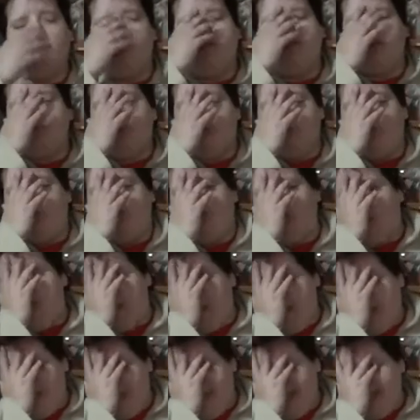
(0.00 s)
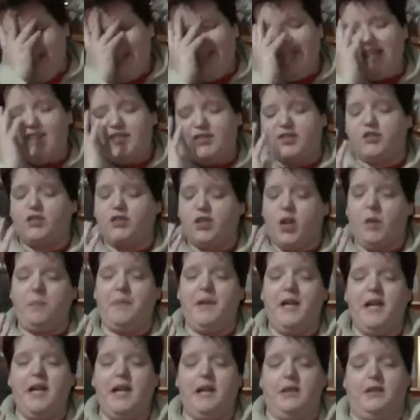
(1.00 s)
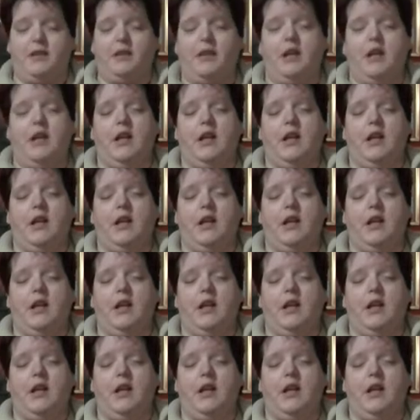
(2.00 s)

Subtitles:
why? Stop it!